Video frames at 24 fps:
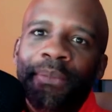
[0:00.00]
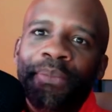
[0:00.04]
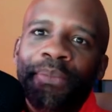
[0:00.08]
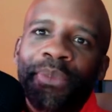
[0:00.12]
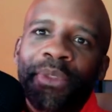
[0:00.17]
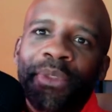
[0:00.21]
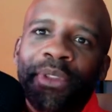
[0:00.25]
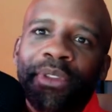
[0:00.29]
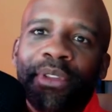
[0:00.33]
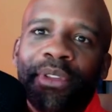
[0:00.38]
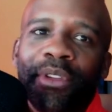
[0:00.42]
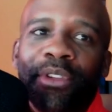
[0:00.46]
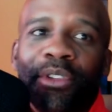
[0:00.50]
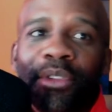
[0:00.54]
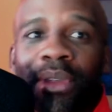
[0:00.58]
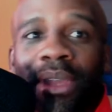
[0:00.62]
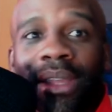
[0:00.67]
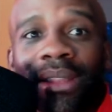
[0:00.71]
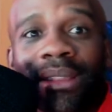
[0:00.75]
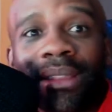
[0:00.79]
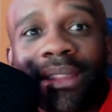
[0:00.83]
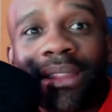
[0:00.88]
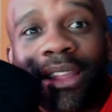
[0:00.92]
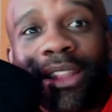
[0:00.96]
so that you can
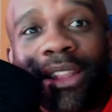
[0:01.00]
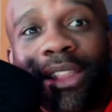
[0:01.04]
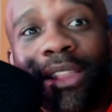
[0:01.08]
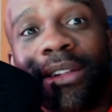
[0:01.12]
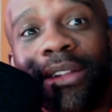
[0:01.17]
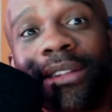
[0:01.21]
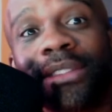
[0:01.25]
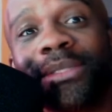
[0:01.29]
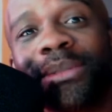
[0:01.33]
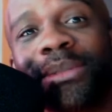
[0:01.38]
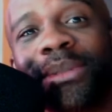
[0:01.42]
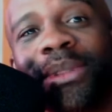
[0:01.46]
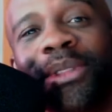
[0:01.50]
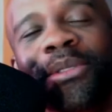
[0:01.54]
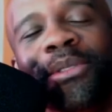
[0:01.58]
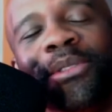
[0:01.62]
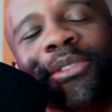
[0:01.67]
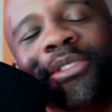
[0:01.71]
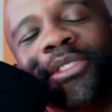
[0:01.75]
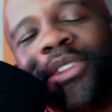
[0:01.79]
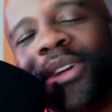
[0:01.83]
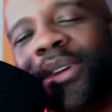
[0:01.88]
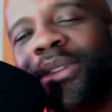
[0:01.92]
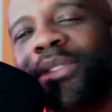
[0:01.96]
get the alerts when the new
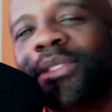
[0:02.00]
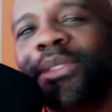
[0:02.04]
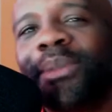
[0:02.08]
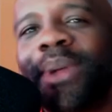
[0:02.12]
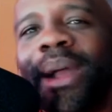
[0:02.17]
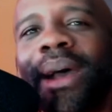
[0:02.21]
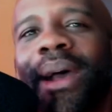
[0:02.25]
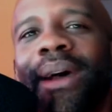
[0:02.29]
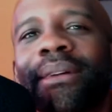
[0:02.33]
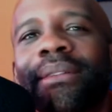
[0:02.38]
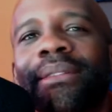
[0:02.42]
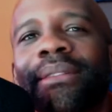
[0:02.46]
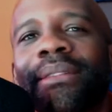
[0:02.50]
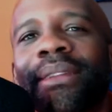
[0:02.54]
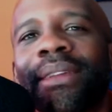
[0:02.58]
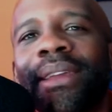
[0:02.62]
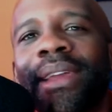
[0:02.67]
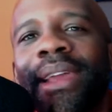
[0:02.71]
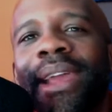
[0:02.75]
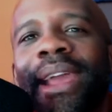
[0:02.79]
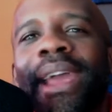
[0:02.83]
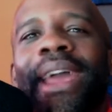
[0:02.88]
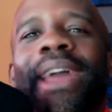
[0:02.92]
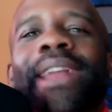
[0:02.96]
shows are out
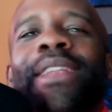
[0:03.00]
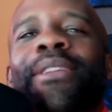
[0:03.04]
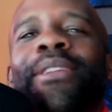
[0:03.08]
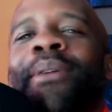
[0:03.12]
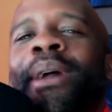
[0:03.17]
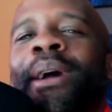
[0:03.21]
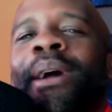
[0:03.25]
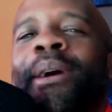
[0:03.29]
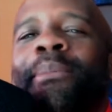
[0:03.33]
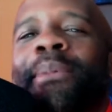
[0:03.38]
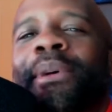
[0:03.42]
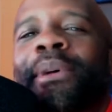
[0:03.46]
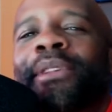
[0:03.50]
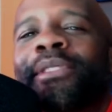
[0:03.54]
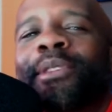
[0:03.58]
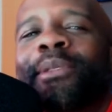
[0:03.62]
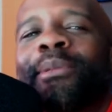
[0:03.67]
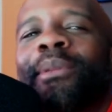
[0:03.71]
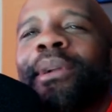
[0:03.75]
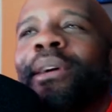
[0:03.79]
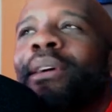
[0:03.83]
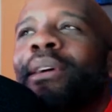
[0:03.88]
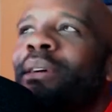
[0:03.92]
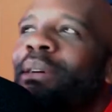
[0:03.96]
and you help us
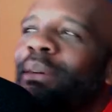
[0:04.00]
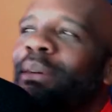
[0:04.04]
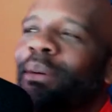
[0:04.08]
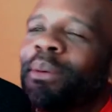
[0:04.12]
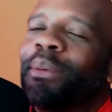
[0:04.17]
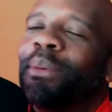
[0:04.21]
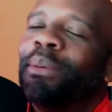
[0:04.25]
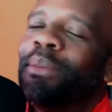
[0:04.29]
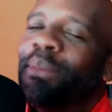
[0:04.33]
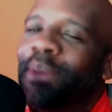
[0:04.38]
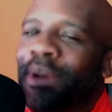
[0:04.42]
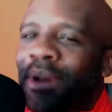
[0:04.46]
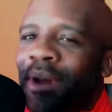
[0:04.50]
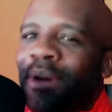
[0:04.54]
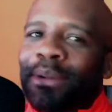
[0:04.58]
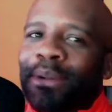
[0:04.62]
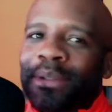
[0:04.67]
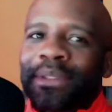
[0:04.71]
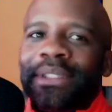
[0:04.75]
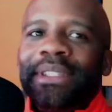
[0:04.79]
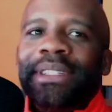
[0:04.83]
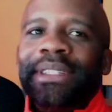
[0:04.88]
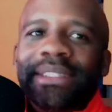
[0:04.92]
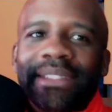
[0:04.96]
grow. We know
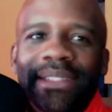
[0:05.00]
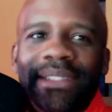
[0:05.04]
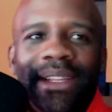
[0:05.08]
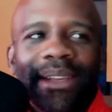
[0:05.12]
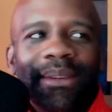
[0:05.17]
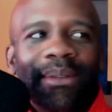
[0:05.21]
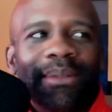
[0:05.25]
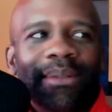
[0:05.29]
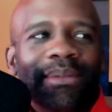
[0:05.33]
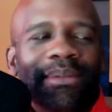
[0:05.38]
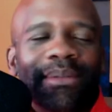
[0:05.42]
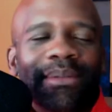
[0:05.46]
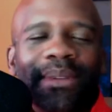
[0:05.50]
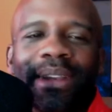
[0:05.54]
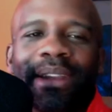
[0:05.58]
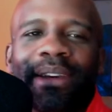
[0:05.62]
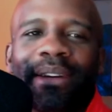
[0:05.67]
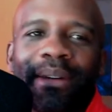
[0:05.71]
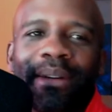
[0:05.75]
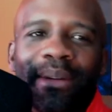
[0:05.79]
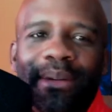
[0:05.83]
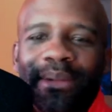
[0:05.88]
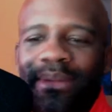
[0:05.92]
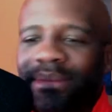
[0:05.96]
who's listening, we
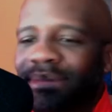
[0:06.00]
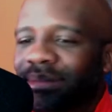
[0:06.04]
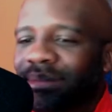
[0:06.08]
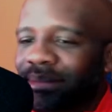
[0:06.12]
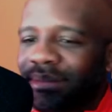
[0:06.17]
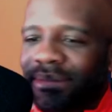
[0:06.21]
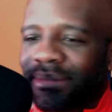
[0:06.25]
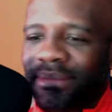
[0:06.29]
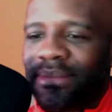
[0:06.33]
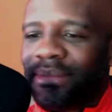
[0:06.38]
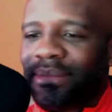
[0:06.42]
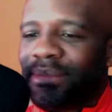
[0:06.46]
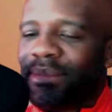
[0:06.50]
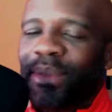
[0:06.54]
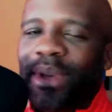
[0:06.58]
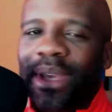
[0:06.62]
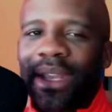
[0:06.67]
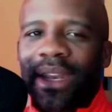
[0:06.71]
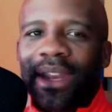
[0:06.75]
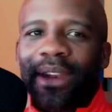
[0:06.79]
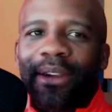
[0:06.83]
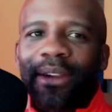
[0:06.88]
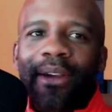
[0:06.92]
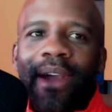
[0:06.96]
know we
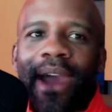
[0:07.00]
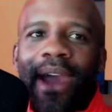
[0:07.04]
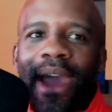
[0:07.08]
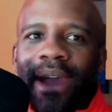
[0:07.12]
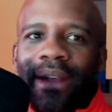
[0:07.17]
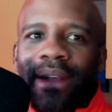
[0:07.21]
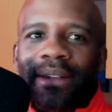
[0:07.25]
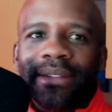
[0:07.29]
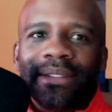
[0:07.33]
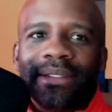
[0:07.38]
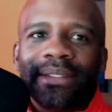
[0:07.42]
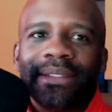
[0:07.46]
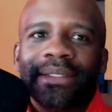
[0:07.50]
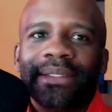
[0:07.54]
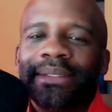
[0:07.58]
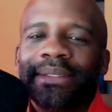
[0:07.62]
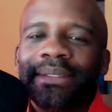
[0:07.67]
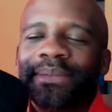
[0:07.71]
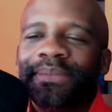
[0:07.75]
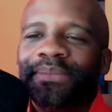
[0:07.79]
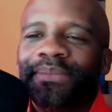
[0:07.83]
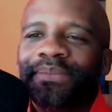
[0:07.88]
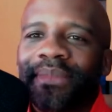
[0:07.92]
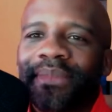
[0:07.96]
can interact.
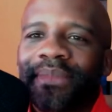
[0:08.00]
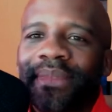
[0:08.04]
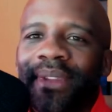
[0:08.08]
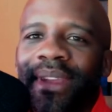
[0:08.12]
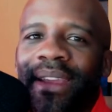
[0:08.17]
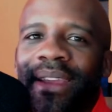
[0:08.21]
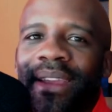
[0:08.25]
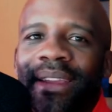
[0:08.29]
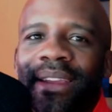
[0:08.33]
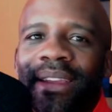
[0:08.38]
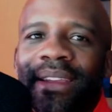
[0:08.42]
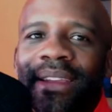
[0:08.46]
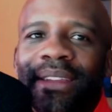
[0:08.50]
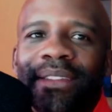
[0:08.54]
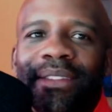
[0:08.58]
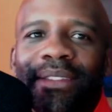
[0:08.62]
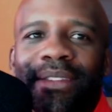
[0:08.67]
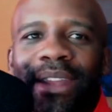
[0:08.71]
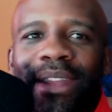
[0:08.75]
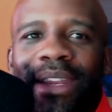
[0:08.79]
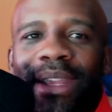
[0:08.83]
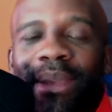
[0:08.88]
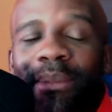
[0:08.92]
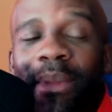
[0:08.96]

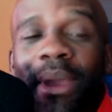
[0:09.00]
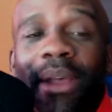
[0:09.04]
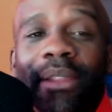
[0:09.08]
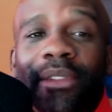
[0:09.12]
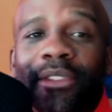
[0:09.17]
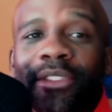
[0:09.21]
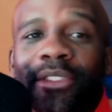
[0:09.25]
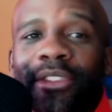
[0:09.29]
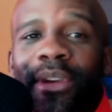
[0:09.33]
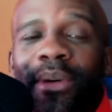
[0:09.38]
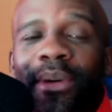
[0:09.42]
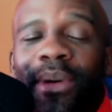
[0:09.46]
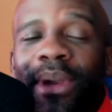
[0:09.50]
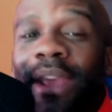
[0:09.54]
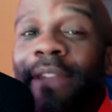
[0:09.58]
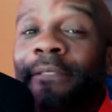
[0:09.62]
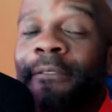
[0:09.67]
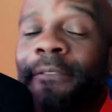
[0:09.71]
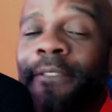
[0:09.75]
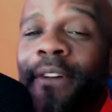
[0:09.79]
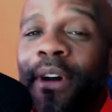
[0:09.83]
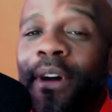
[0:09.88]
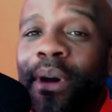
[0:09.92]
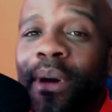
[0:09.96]
You can email the show at
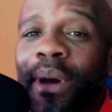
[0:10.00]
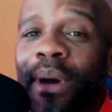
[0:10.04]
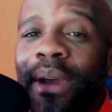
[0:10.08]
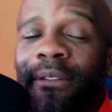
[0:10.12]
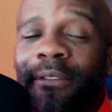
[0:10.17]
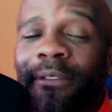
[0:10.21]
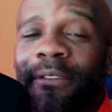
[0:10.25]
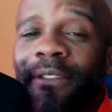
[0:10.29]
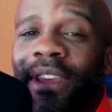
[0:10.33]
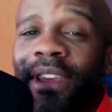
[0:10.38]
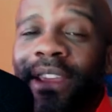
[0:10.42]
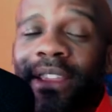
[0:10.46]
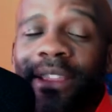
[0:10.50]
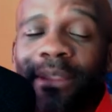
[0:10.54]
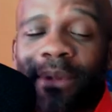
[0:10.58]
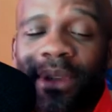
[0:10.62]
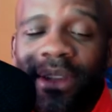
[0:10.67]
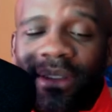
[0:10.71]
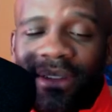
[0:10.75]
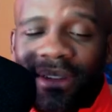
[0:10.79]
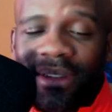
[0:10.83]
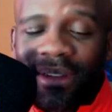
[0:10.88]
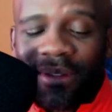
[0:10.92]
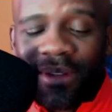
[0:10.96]
info at
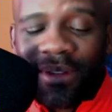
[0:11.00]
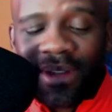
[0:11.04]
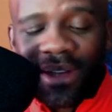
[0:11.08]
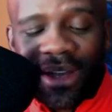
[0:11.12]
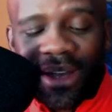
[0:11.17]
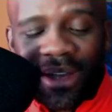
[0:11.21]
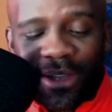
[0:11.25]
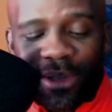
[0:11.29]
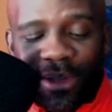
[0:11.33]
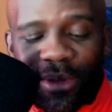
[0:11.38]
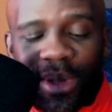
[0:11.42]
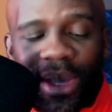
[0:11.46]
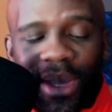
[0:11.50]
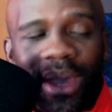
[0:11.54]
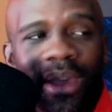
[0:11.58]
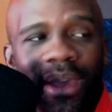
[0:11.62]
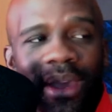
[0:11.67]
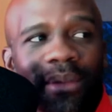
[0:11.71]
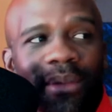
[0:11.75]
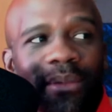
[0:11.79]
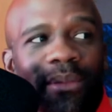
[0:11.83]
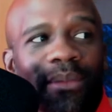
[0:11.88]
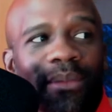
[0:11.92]
v3tv.uk.